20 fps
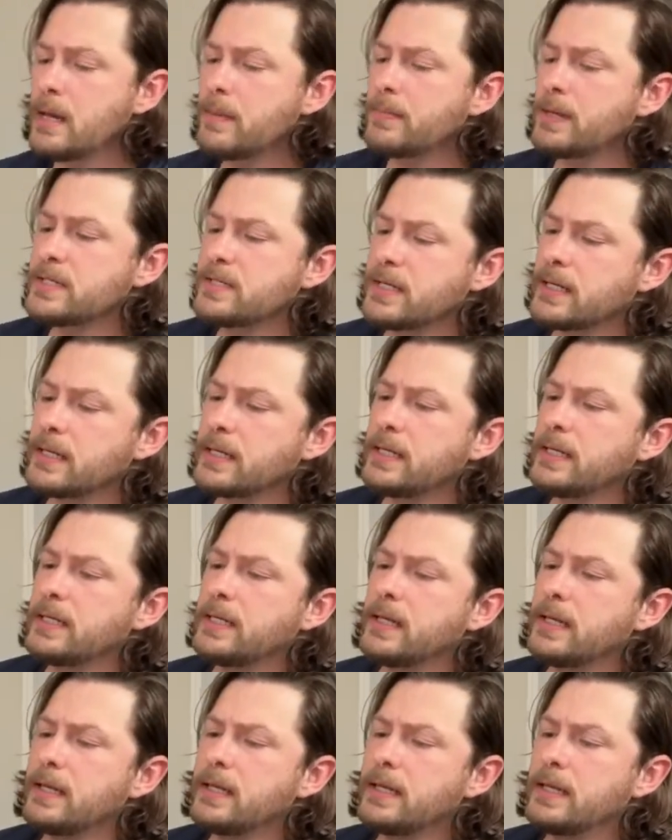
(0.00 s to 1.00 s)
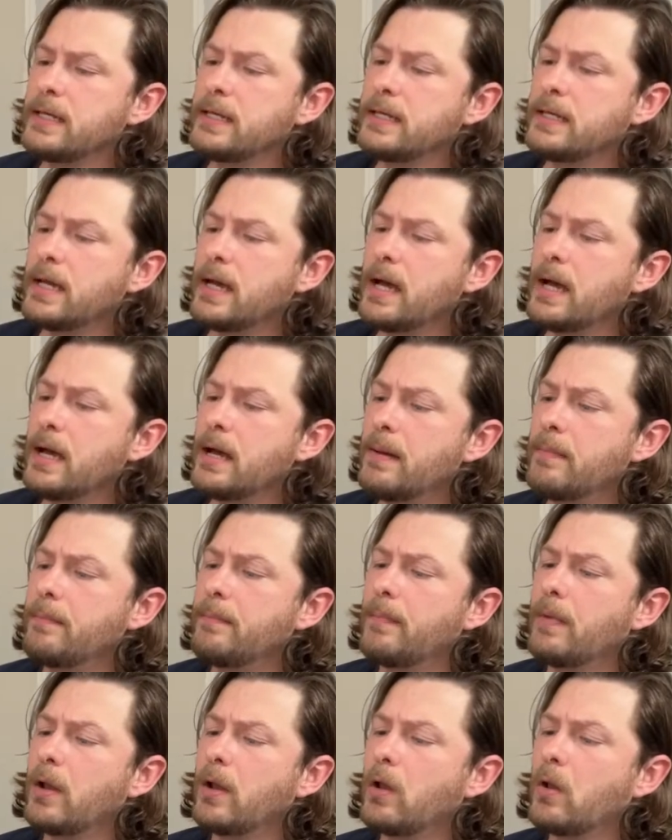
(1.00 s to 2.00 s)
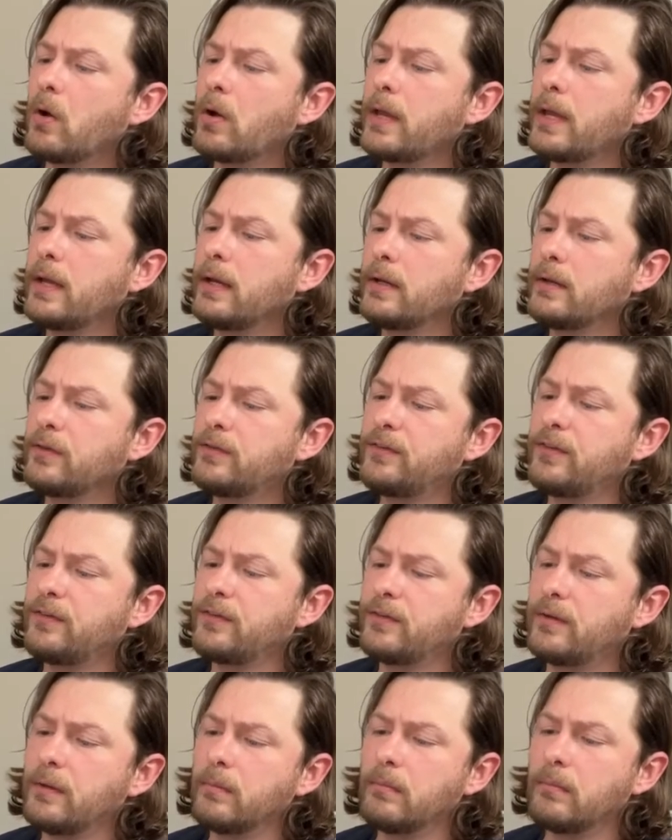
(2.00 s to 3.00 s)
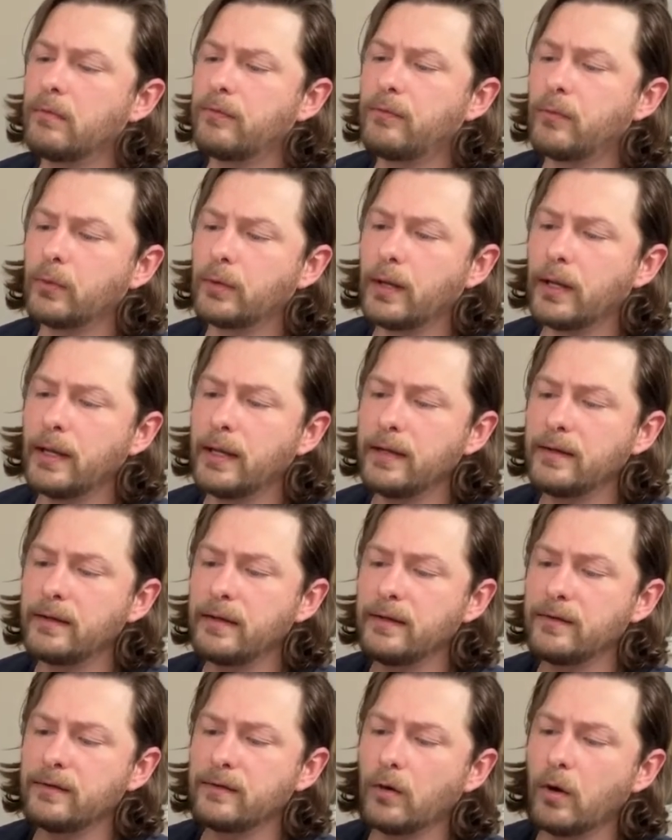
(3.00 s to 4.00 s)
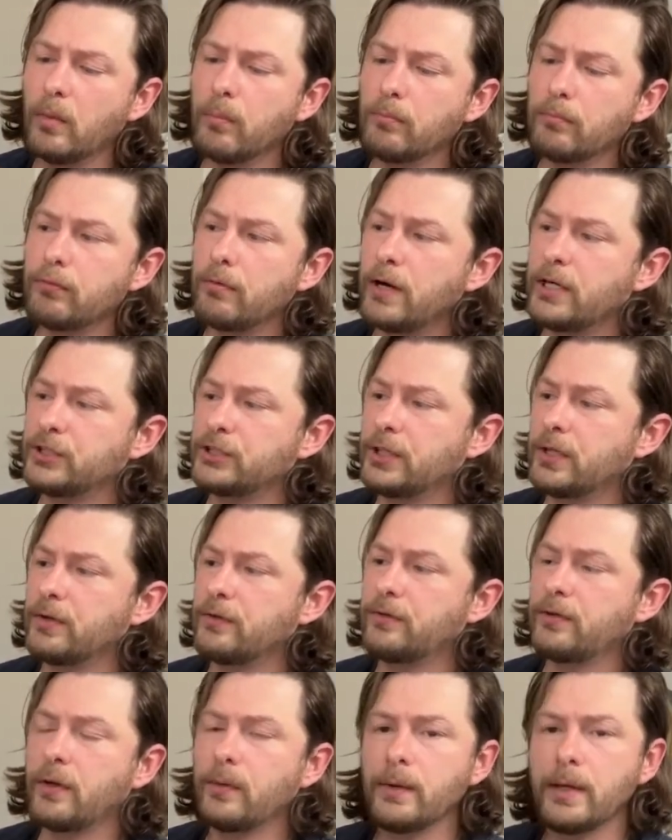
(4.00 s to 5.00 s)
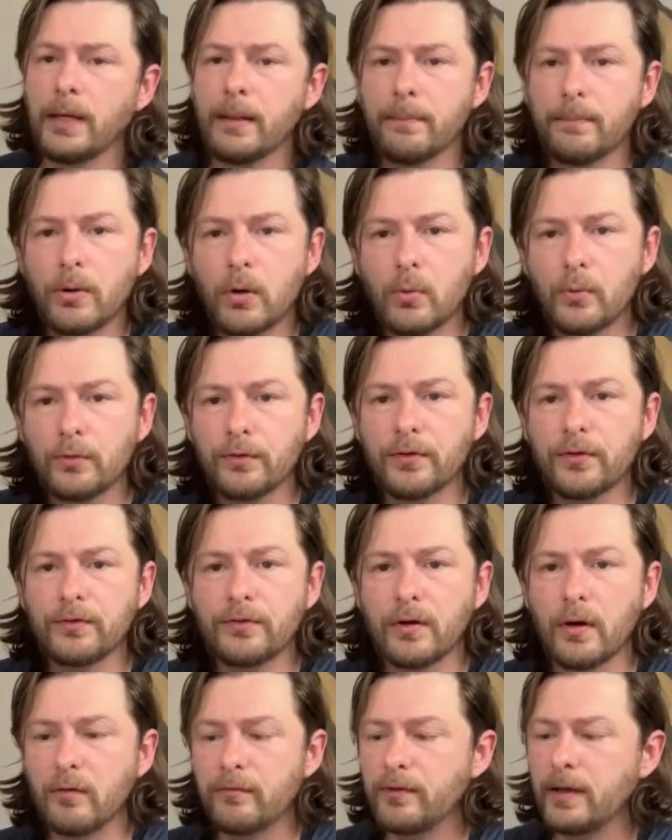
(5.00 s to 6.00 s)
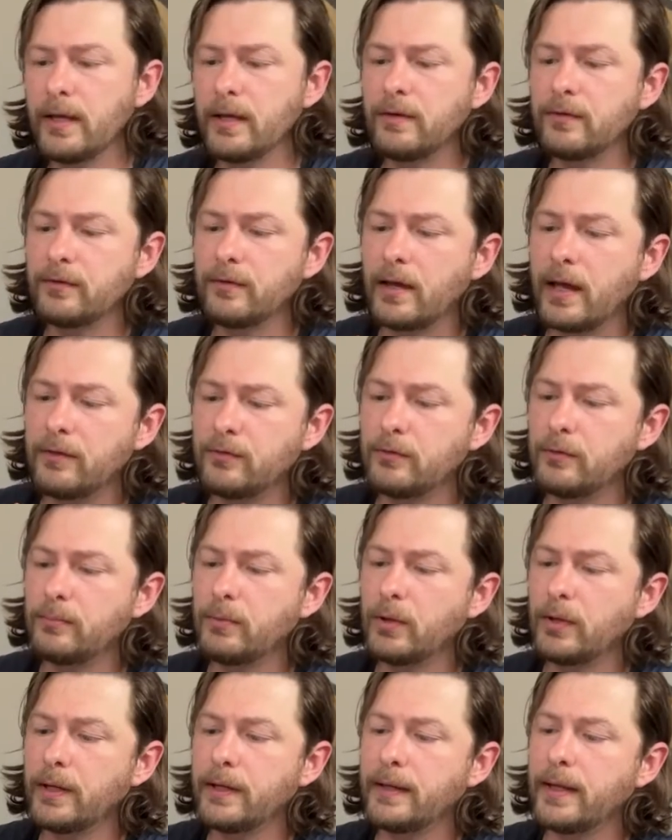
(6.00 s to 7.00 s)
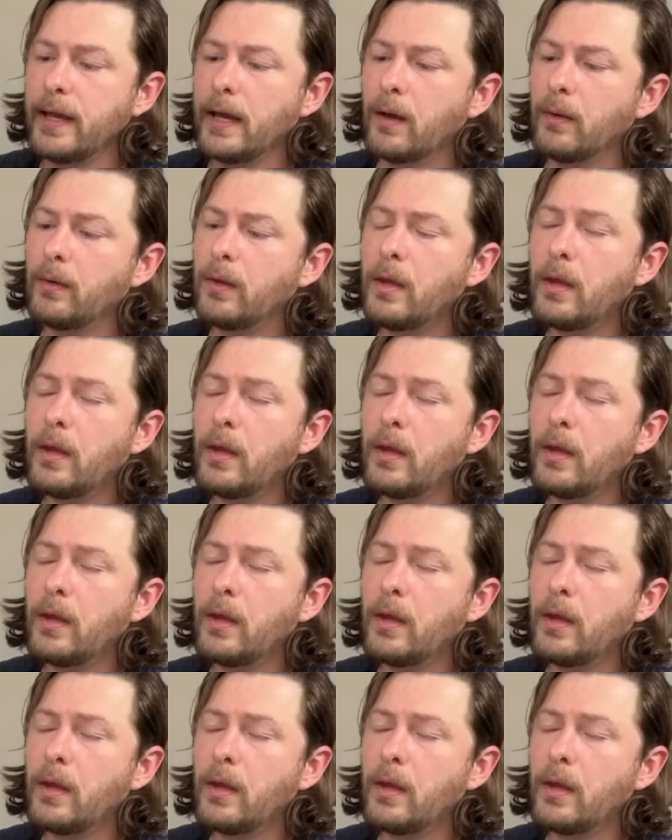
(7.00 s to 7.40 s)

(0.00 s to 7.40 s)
Basically, the um, locking system for the lid is on pressure, so it pulls itself in as you pull it down.